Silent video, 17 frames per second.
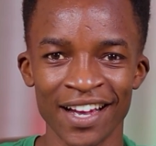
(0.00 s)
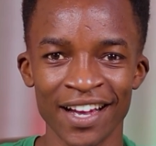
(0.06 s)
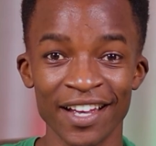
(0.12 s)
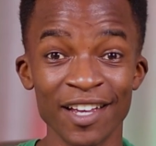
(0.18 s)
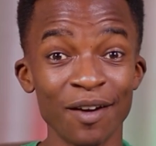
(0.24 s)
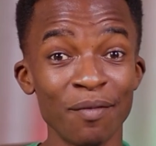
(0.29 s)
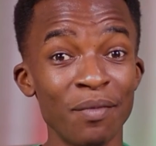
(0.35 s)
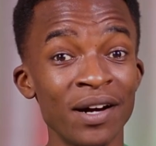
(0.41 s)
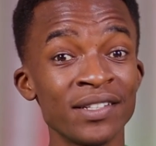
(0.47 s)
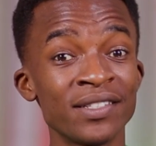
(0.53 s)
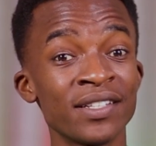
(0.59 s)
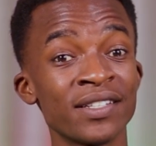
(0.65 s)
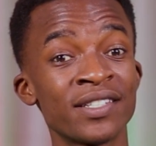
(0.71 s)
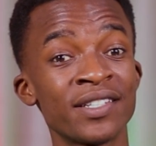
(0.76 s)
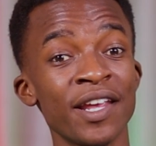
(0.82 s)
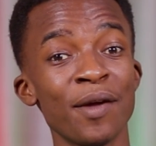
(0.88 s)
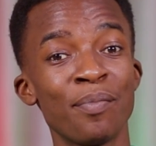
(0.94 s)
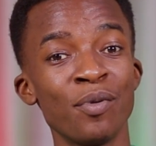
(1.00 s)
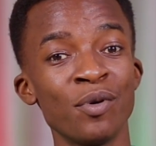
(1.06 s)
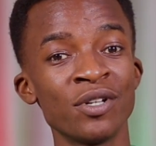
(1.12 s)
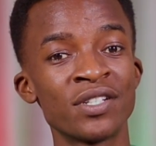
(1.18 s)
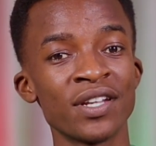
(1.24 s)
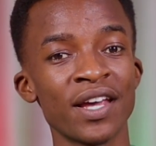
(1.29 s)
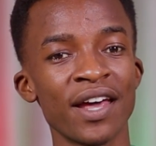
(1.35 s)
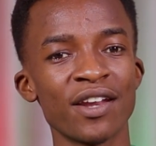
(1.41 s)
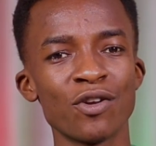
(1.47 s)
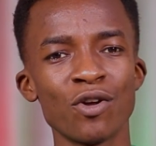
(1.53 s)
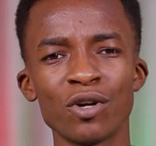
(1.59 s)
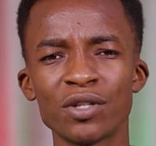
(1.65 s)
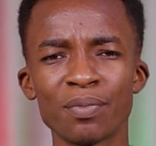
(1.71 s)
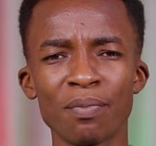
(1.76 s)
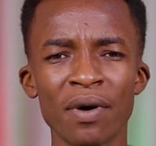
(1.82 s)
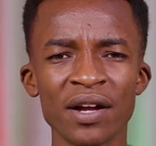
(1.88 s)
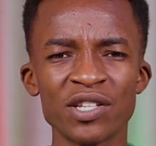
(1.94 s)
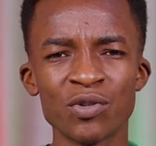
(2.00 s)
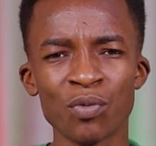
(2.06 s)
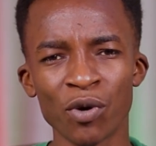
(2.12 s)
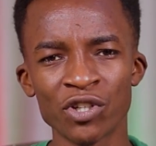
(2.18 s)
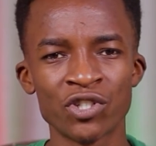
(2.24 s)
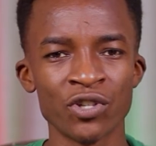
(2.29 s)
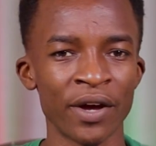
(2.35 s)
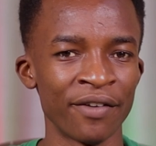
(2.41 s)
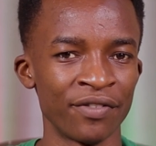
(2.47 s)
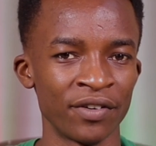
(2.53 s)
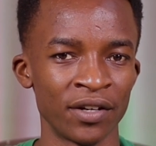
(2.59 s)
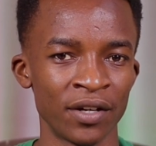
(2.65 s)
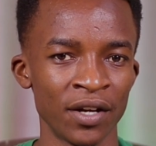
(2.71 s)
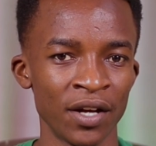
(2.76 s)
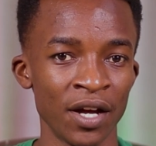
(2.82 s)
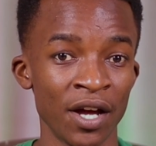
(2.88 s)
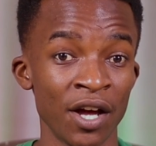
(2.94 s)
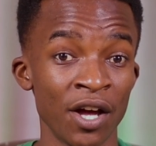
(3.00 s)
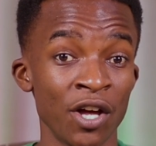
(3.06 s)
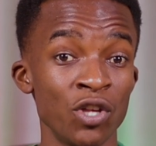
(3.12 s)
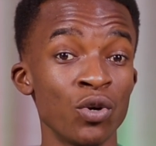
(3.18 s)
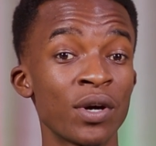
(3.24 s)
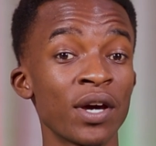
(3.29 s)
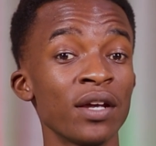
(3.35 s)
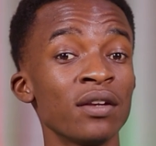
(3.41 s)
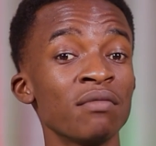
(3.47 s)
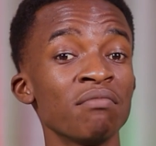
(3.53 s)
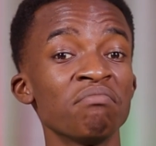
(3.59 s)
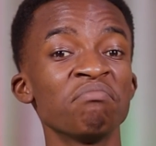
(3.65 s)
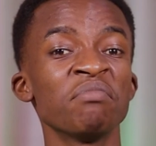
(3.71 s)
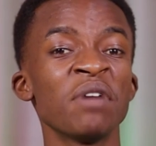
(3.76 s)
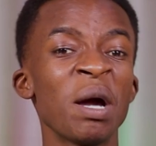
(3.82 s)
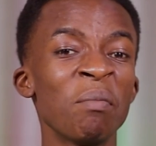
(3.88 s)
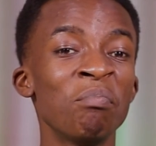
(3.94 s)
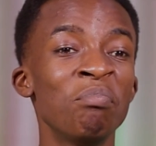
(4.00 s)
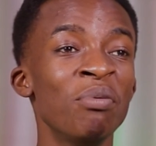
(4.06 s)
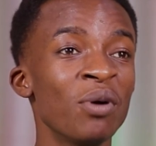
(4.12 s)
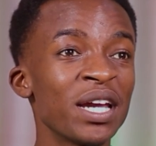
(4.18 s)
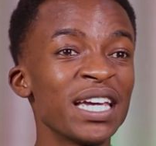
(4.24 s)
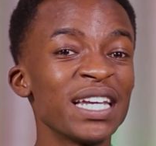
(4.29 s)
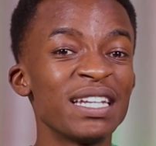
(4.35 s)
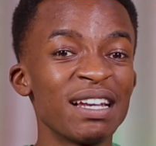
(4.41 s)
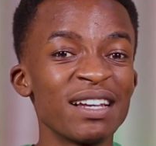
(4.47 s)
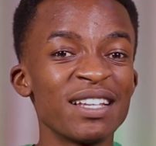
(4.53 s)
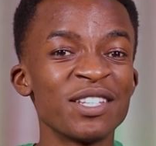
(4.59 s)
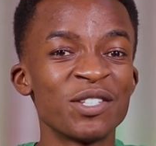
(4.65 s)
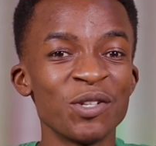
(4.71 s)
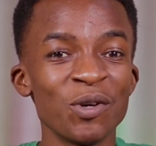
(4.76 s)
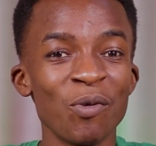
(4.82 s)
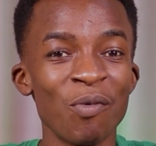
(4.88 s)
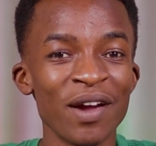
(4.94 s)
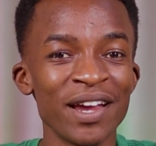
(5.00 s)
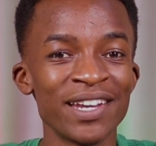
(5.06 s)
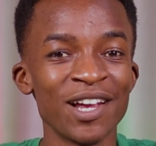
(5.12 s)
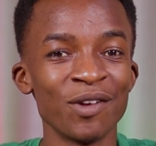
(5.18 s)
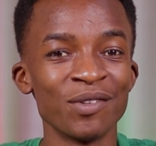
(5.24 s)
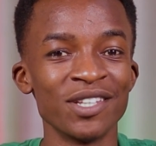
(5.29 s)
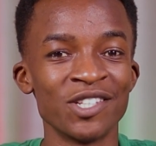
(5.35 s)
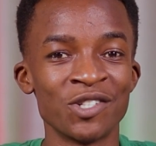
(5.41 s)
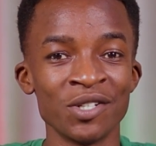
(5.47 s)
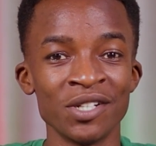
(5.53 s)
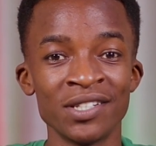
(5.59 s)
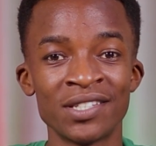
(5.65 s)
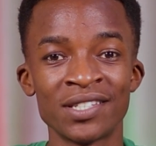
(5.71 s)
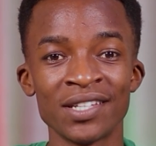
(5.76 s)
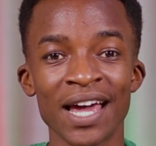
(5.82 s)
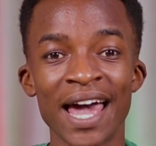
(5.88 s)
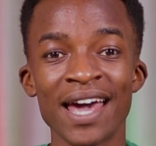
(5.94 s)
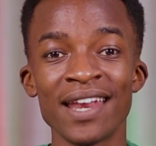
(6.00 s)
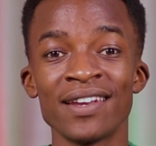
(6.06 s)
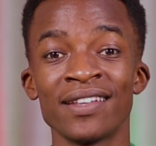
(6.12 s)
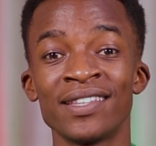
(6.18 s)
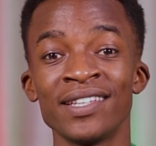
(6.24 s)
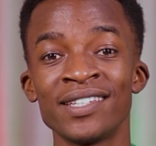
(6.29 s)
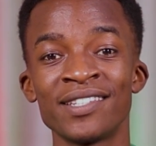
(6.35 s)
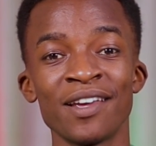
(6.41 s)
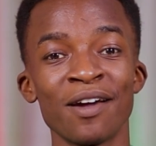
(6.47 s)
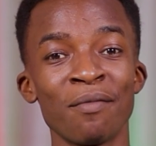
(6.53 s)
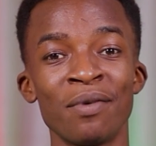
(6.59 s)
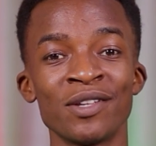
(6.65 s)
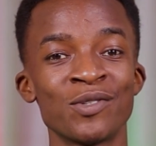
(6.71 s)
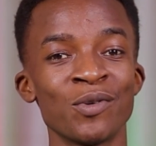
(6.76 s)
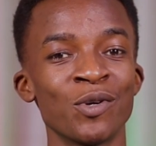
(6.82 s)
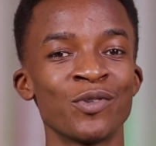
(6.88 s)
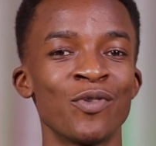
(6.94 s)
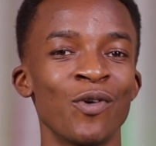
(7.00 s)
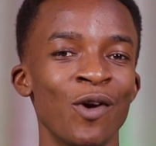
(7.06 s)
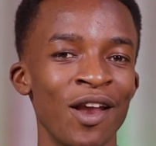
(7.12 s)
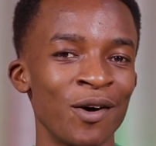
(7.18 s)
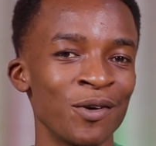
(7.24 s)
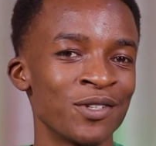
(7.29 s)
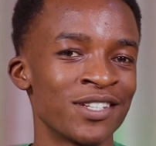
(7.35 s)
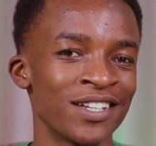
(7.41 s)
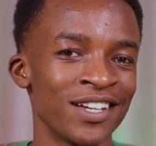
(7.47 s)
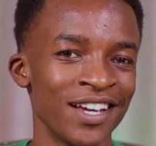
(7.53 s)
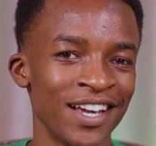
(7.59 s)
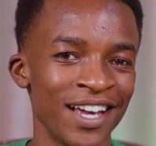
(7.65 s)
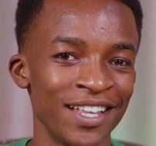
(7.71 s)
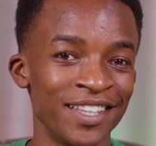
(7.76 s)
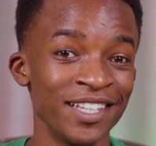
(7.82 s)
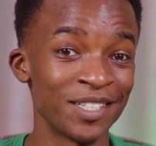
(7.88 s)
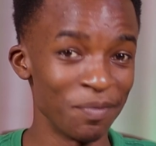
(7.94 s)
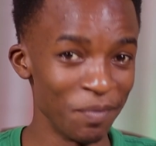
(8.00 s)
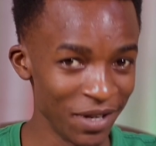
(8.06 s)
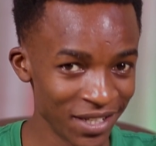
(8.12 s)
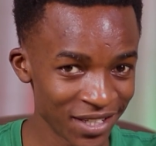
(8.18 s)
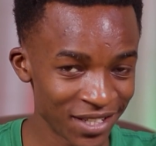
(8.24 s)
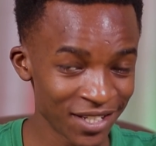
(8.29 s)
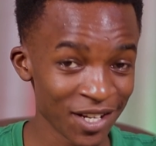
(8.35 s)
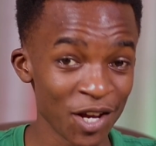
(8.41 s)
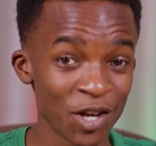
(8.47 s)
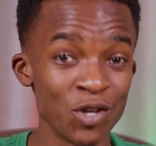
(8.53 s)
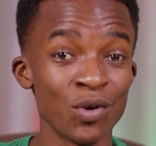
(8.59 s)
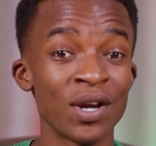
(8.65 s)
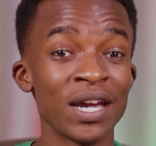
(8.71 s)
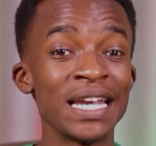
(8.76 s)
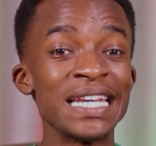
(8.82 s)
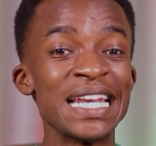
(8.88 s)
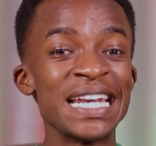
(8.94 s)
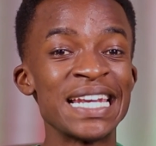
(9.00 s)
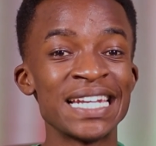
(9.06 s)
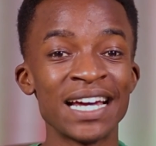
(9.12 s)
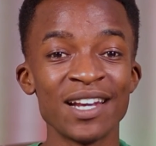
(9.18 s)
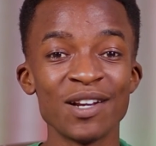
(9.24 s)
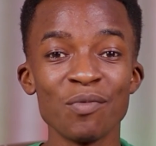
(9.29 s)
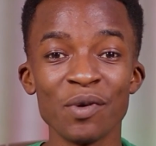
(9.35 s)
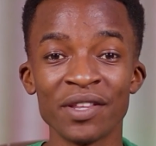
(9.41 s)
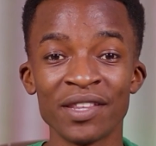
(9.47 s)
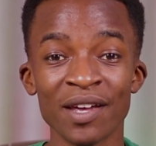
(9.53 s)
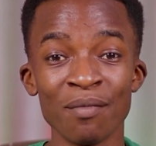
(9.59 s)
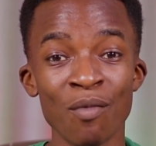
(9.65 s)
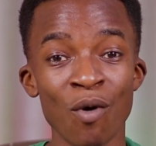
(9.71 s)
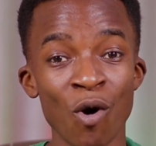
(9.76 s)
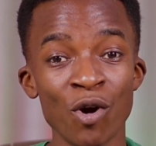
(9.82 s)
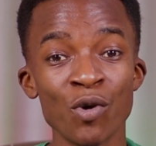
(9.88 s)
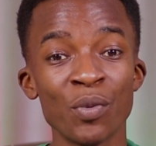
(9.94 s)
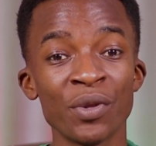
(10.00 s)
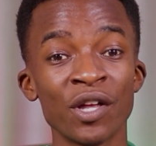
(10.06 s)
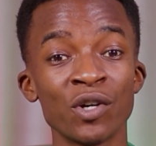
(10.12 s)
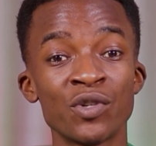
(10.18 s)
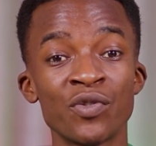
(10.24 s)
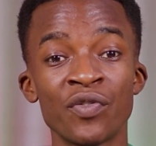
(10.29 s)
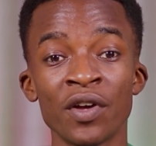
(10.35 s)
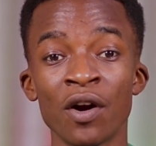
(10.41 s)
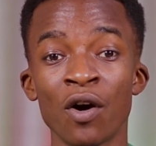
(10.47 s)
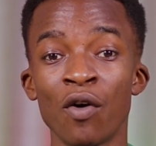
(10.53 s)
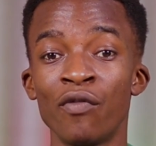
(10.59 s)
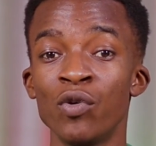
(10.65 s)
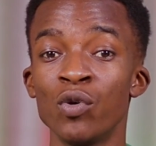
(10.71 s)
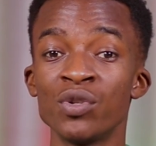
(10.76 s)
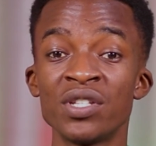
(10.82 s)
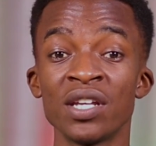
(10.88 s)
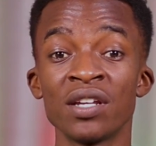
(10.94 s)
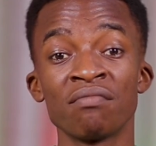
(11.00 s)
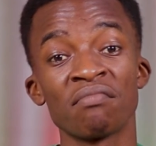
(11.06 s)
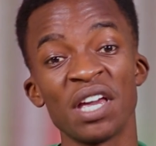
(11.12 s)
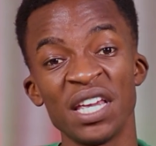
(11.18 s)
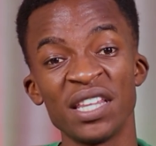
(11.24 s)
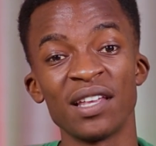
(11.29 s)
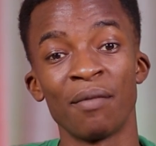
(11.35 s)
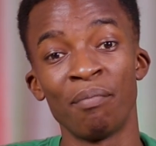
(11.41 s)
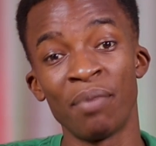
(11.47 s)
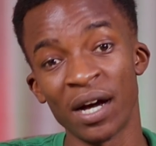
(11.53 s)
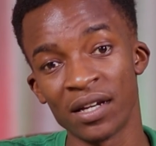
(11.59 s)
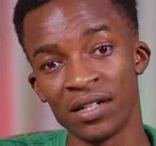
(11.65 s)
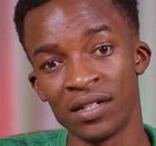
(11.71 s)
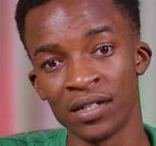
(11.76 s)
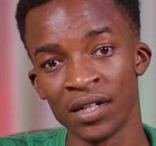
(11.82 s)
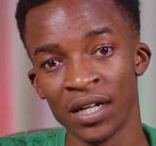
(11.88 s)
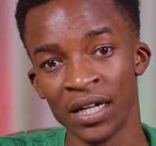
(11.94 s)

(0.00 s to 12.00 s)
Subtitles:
Earbuds stay put and don't budge whatsoever. You can boogie dance your way down the streets and these earbuds won't fall out. This means you can run with them on without fear of losing either bud.